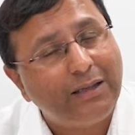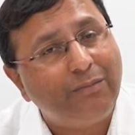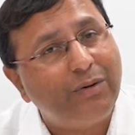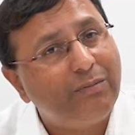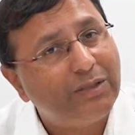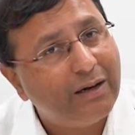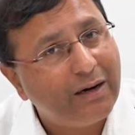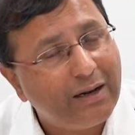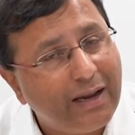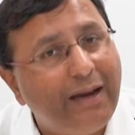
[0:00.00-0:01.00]
sometimes
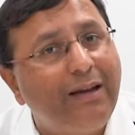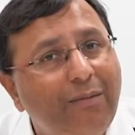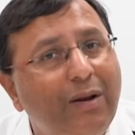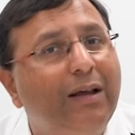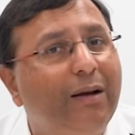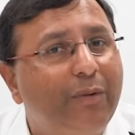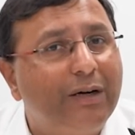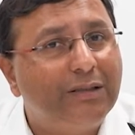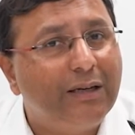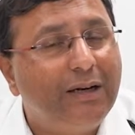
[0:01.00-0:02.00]
180 milligram per
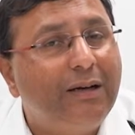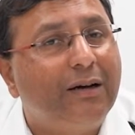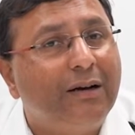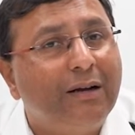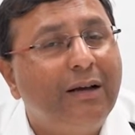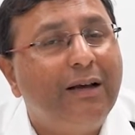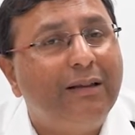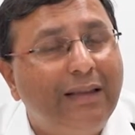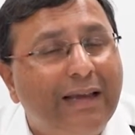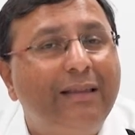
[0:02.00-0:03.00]
deciliter,
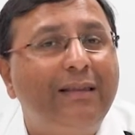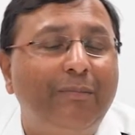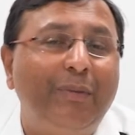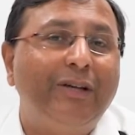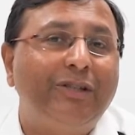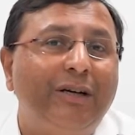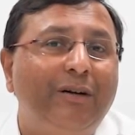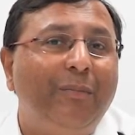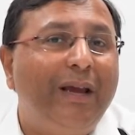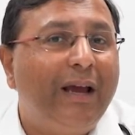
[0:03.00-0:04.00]
then the
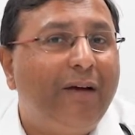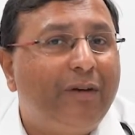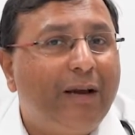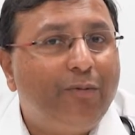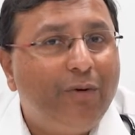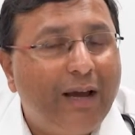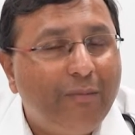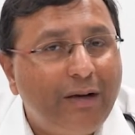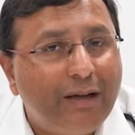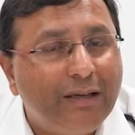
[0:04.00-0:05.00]
patient may have type 2
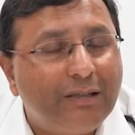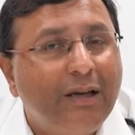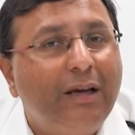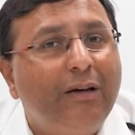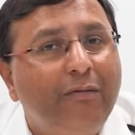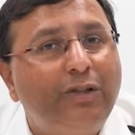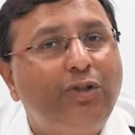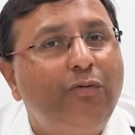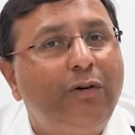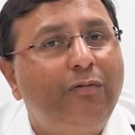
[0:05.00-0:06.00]
diabetes, which
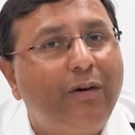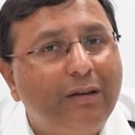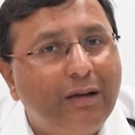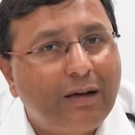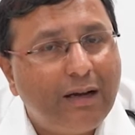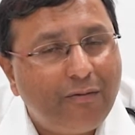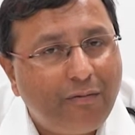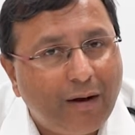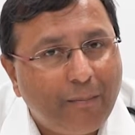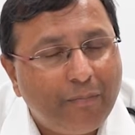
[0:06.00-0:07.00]
you would further
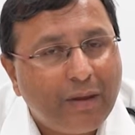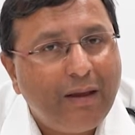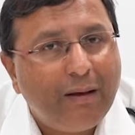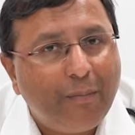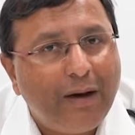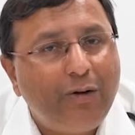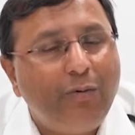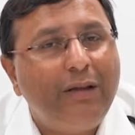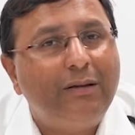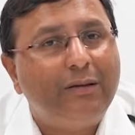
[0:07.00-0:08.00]
confirm by
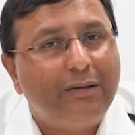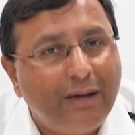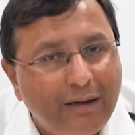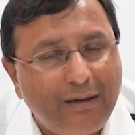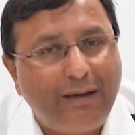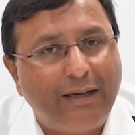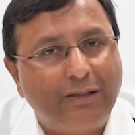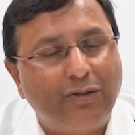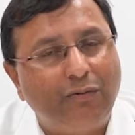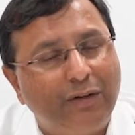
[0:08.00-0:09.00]
doing the third
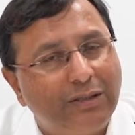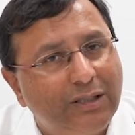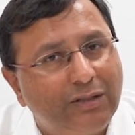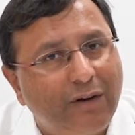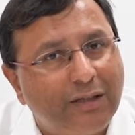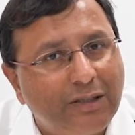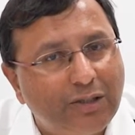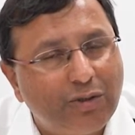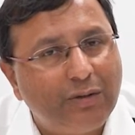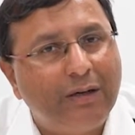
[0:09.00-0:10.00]
test. So first is fasting
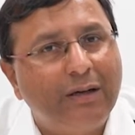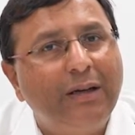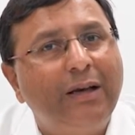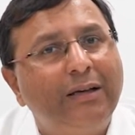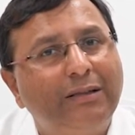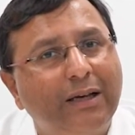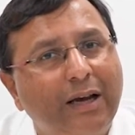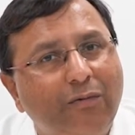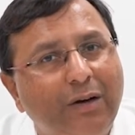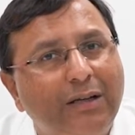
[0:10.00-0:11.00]
sugar,
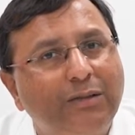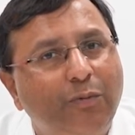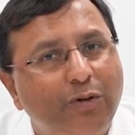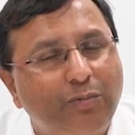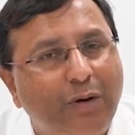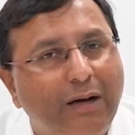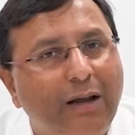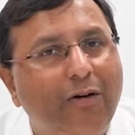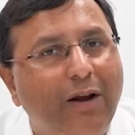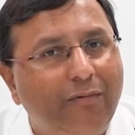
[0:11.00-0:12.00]
second one is
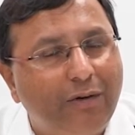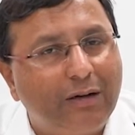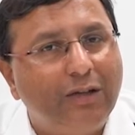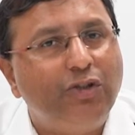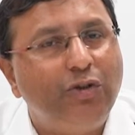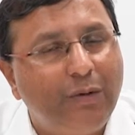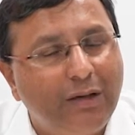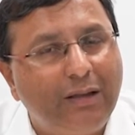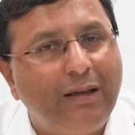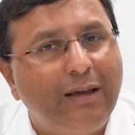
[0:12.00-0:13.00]
postprandial or after
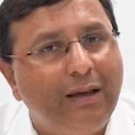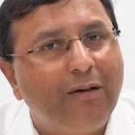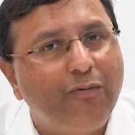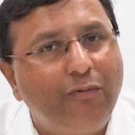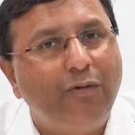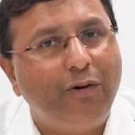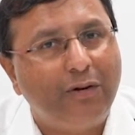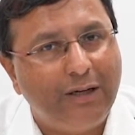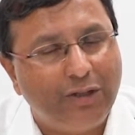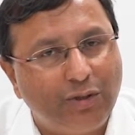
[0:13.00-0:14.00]
consuming the food or
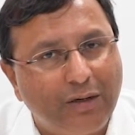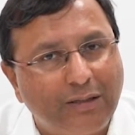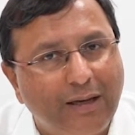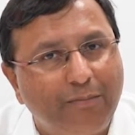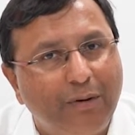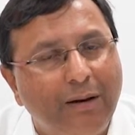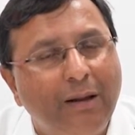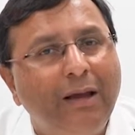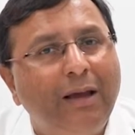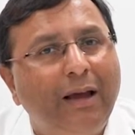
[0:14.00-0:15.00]
the sugar sample,